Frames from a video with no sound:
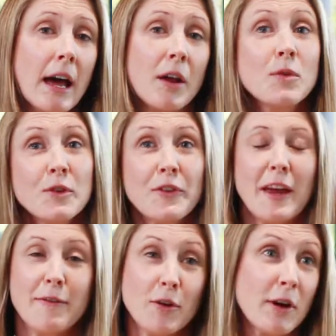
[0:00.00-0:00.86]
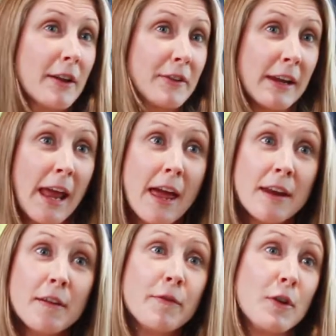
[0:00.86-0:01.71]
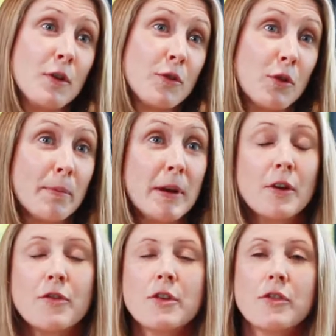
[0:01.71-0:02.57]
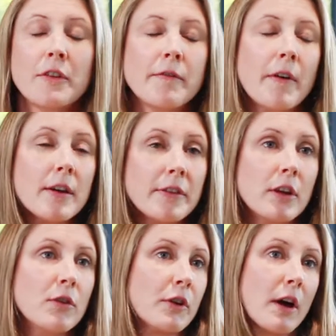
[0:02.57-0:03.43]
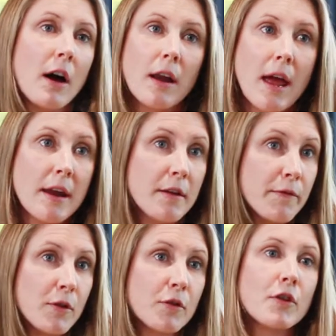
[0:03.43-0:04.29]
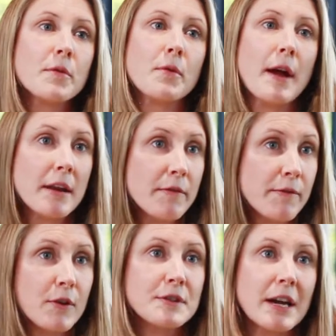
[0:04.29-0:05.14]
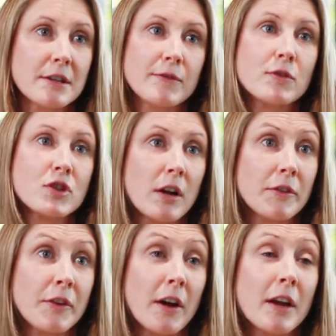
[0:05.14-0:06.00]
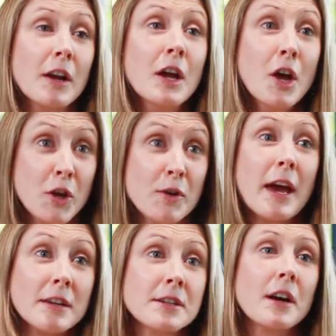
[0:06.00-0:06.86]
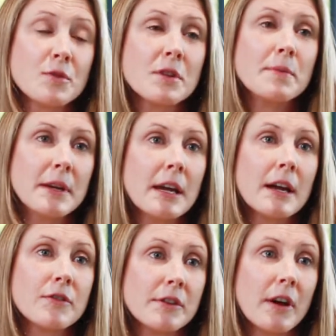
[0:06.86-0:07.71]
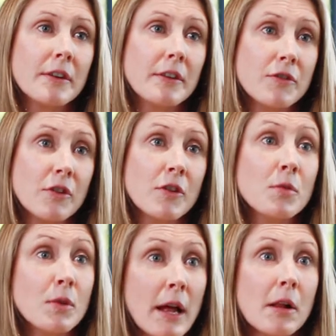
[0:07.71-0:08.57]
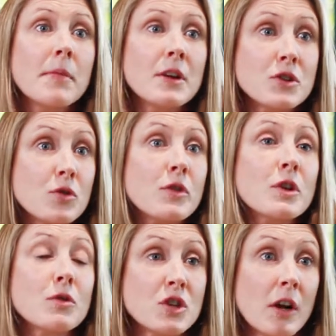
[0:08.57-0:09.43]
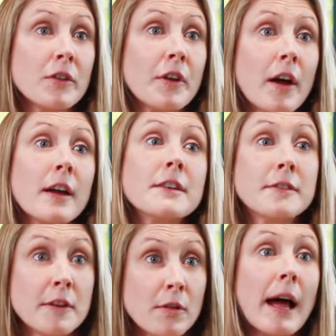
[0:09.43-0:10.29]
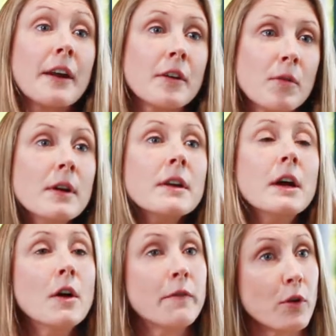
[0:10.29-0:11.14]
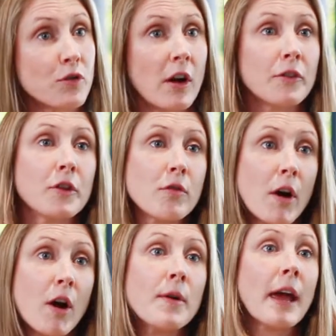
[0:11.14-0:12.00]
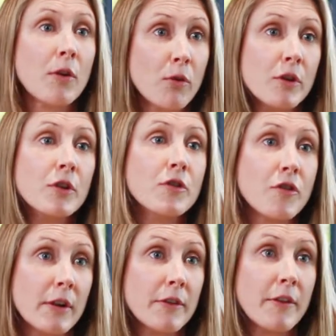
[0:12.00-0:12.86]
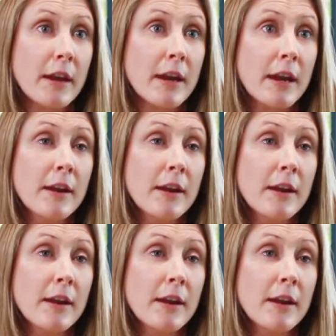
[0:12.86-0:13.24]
I will say, if you're cutting any foods or your paediatrician's advising you to cut any food group or any foods out of your child's diet, you get in touch with a paediatric dietitian who will help make sure that your child's diet is still adequate for your child to grow and get all the nutrients they need,